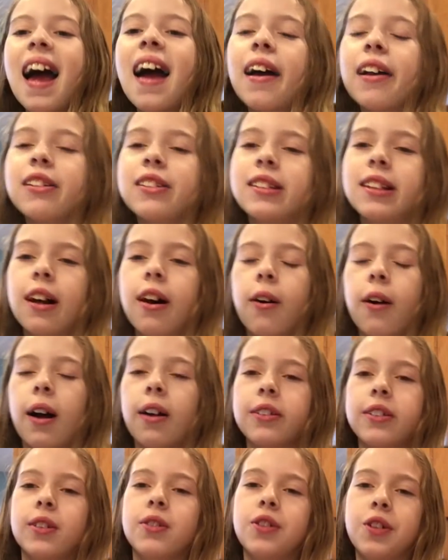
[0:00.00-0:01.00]
And so,
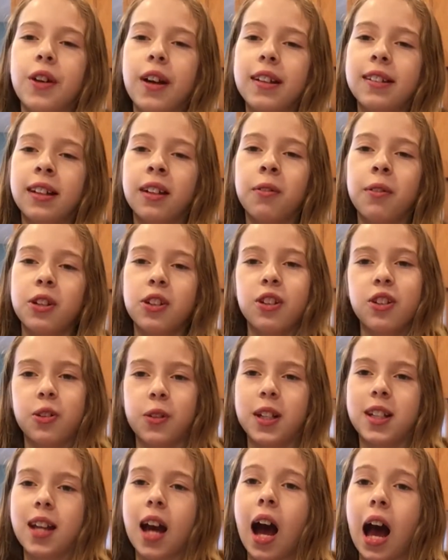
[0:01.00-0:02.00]
also, do you guys think we should do a
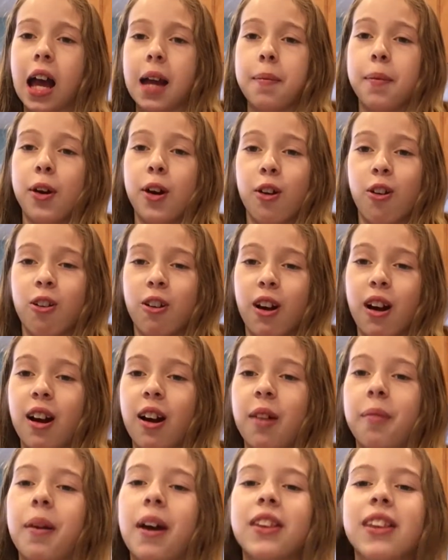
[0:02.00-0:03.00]
timer?
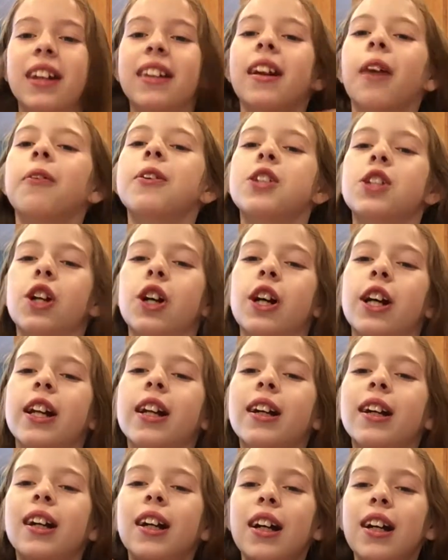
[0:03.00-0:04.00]
Um, I think that we should,
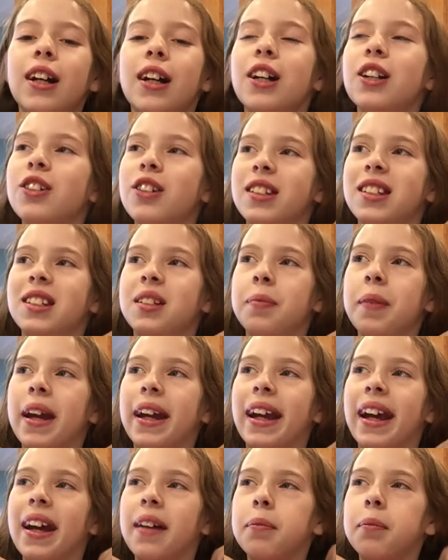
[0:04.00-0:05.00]
just to make
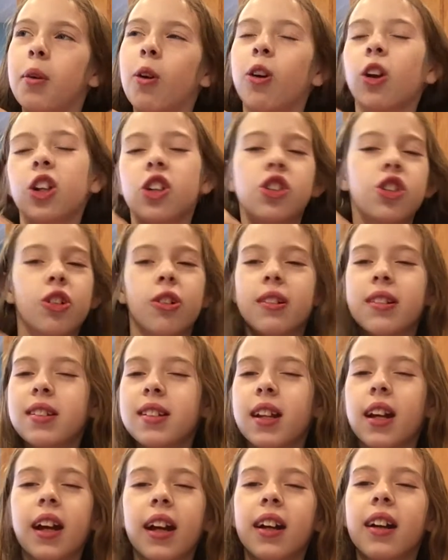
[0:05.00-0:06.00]
it more
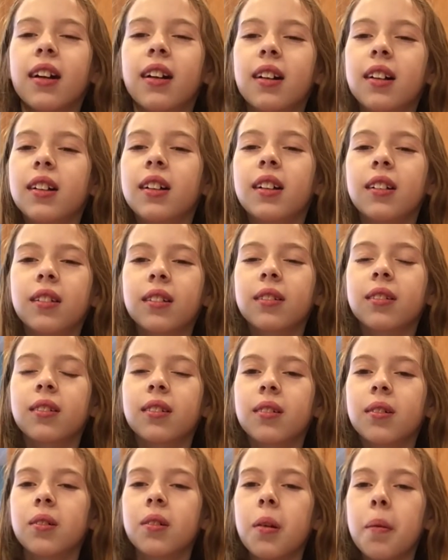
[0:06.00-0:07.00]
interesting.
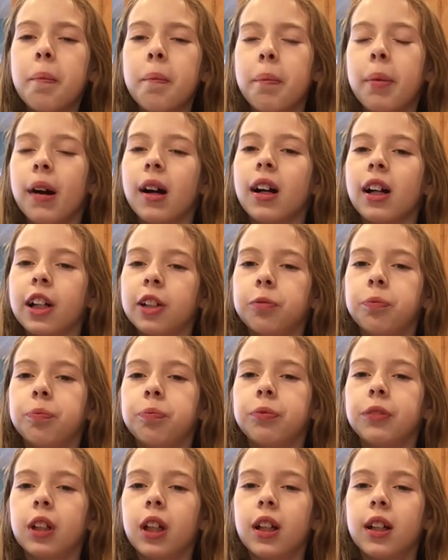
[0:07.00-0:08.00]
But,
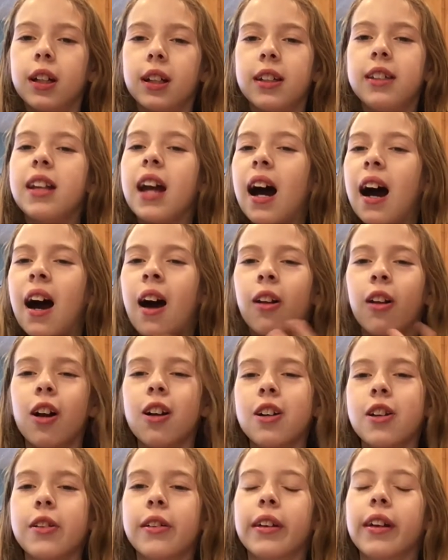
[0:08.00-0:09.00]
yeah, how long
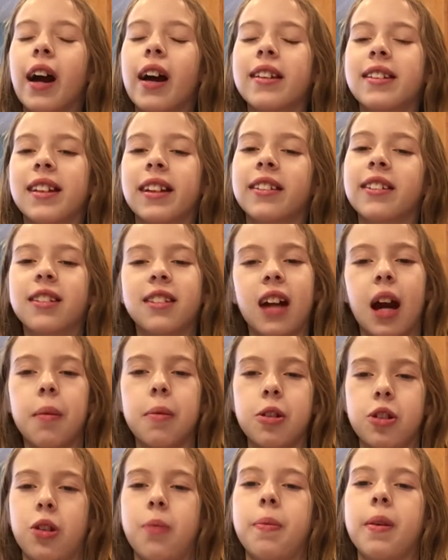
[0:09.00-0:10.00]
do you guys think the
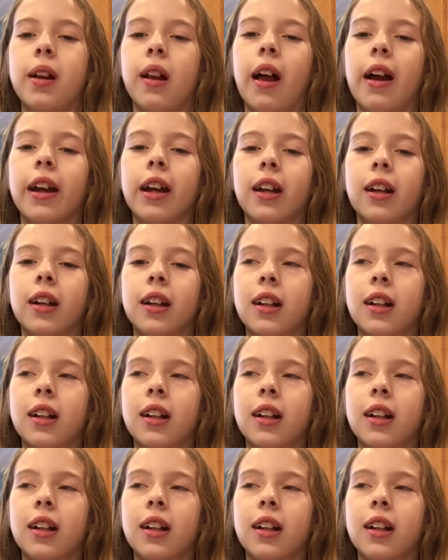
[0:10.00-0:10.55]
timer should be like?